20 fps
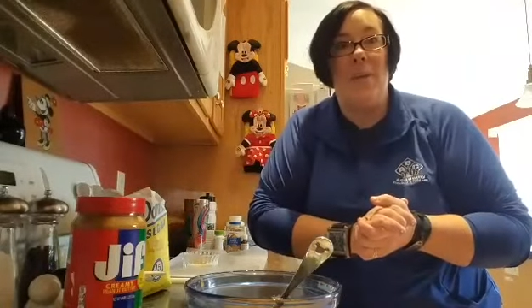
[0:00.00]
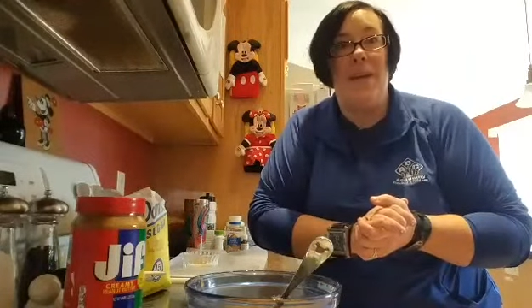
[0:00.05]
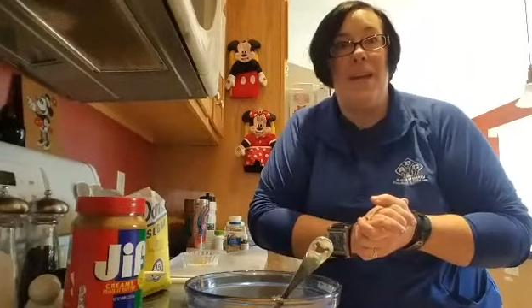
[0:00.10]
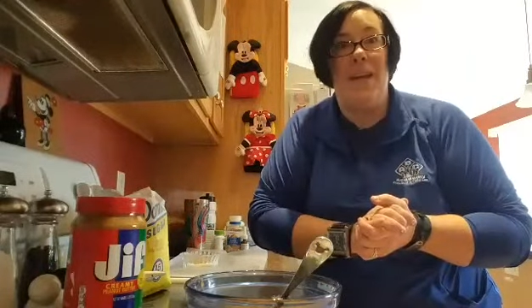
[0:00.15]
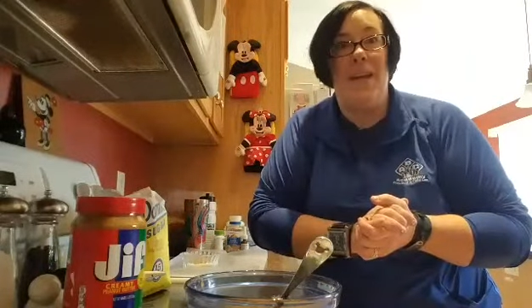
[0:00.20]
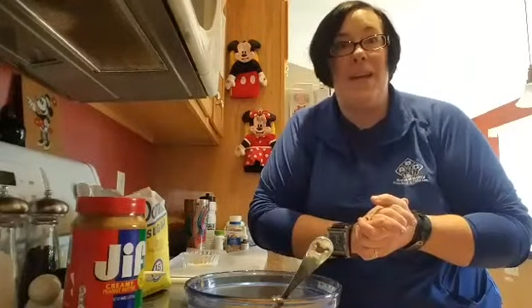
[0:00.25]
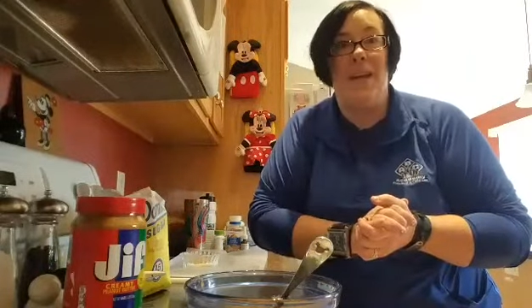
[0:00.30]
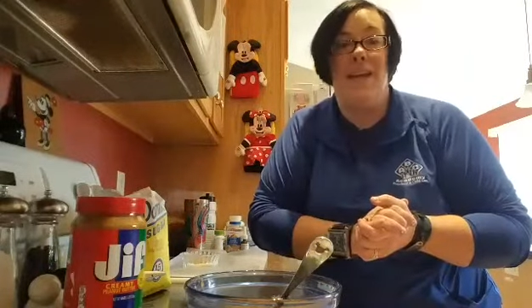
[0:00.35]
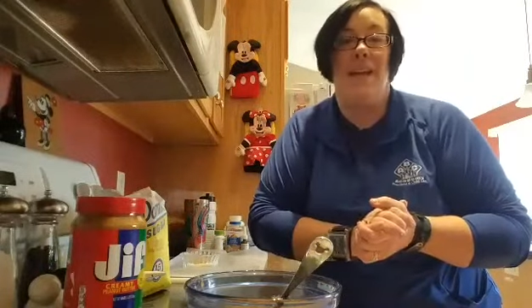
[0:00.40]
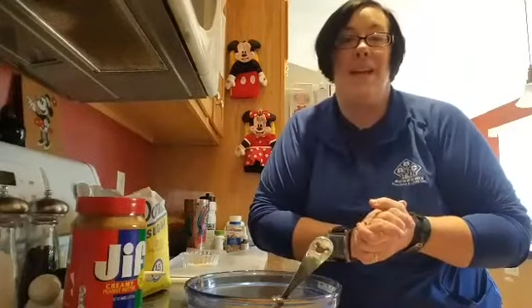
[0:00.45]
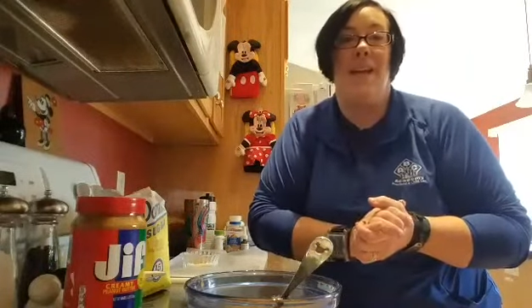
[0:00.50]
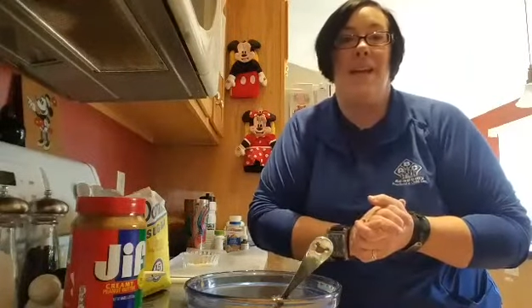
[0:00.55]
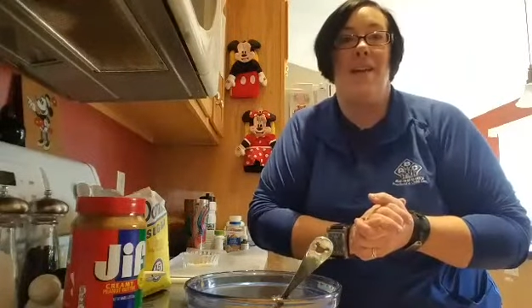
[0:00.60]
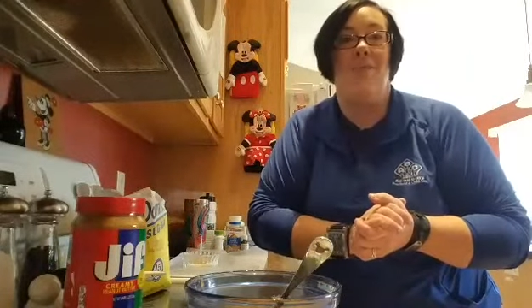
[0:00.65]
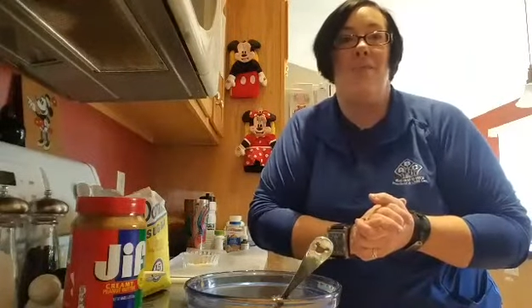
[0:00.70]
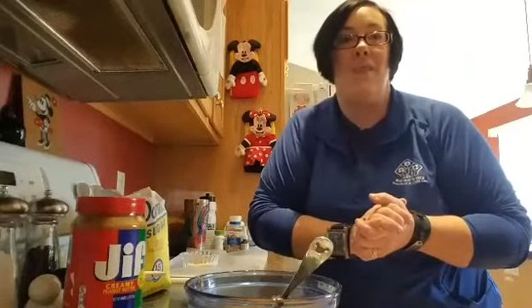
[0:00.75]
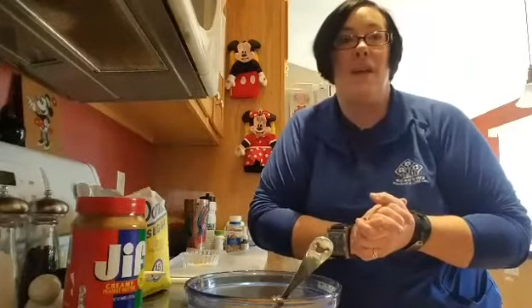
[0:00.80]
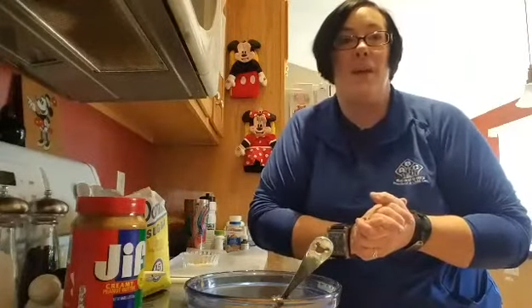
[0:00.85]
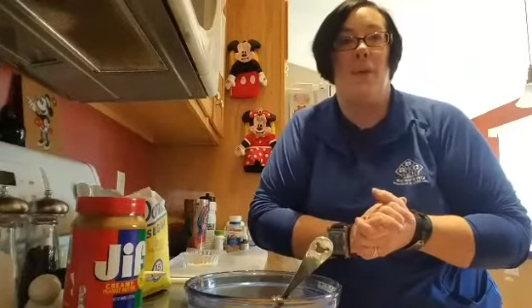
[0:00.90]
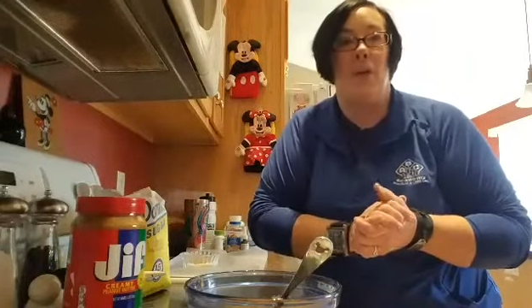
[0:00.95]
me
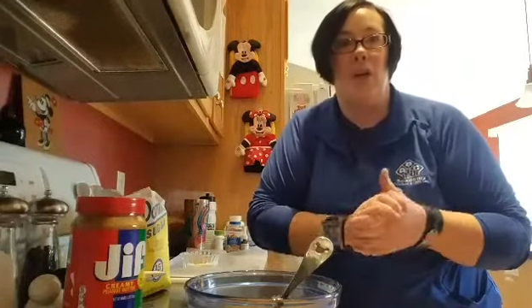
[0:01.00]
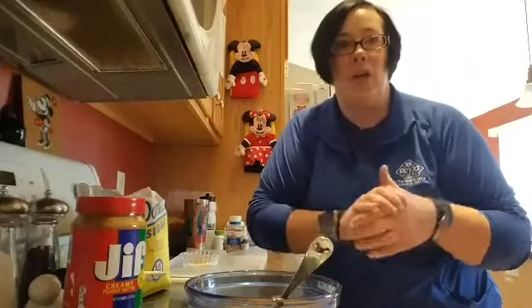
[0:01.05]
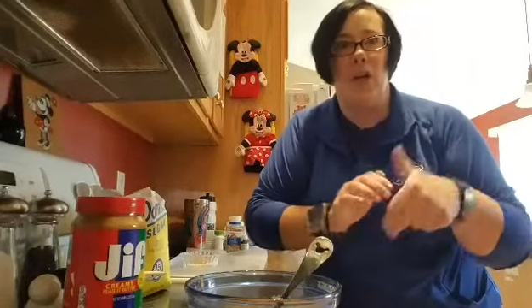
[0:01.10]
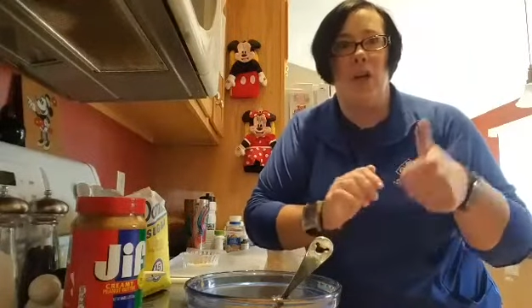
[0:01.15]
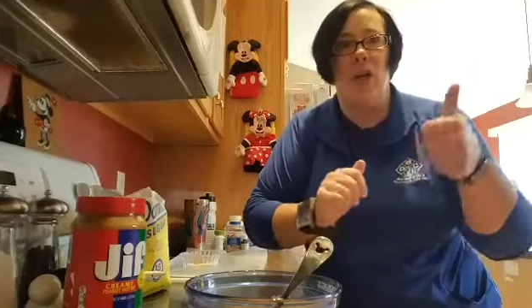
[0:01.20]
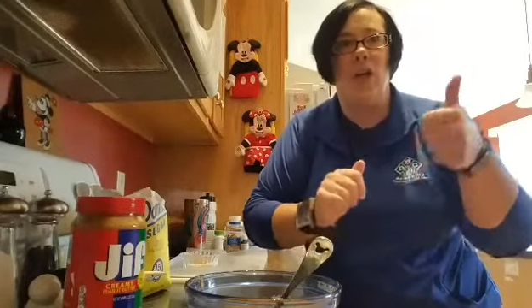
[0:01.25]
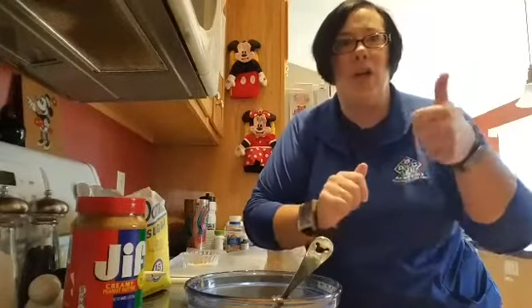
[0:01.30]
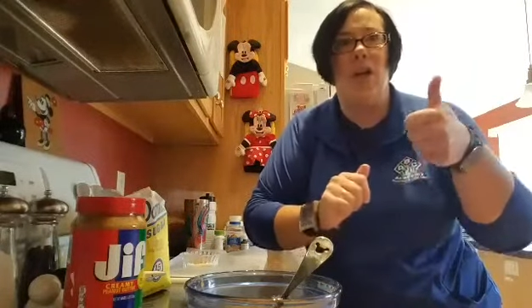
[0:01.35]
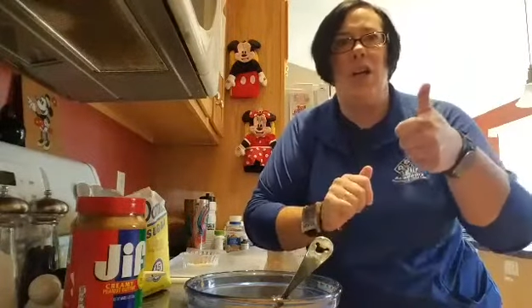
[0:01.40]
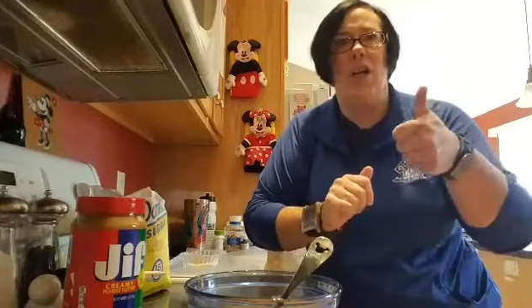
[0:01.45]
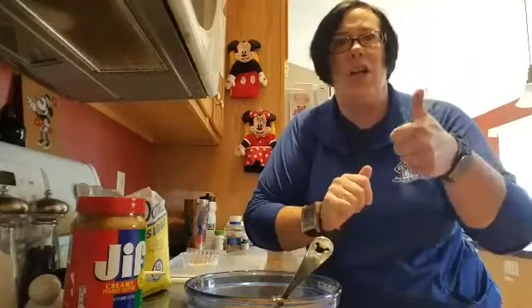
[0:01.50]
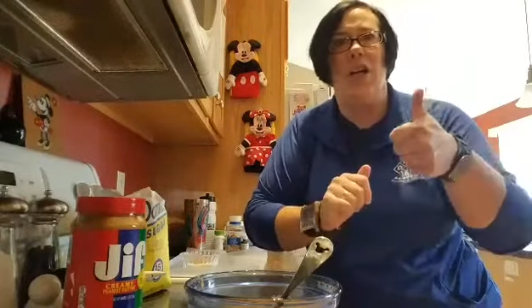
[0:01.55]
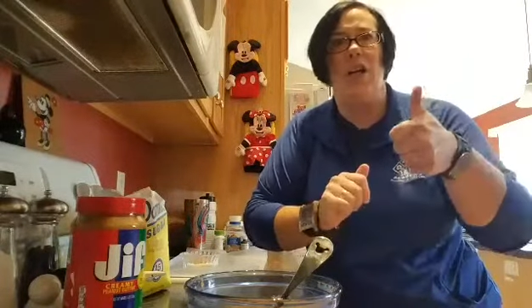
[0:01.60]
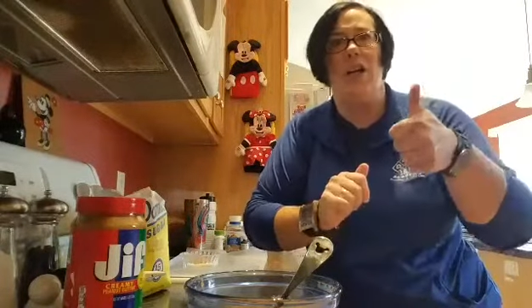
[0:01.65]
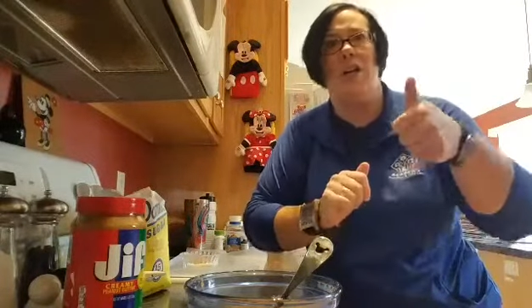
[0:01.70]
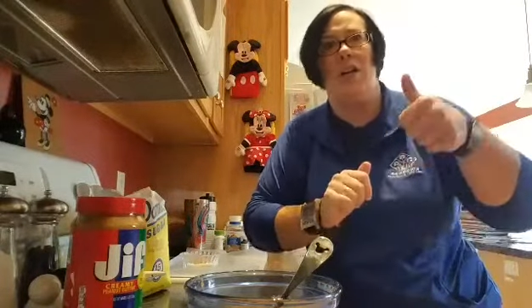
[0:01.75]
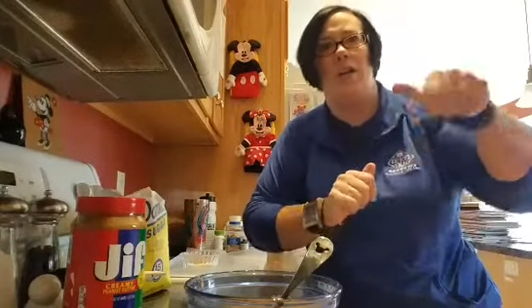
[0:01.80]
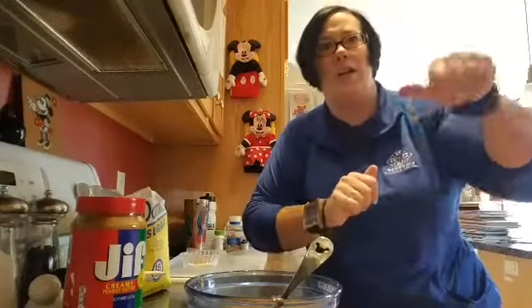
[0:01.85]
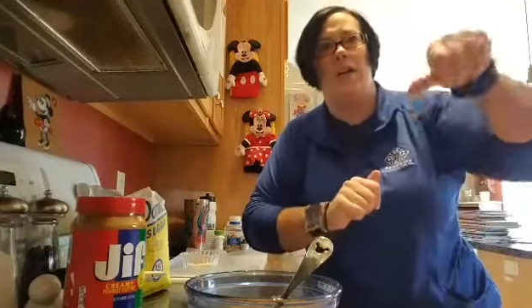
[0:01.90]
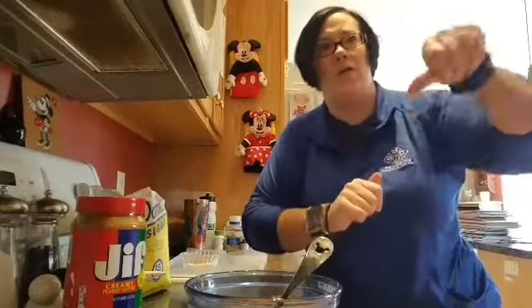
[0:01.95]
if they were good,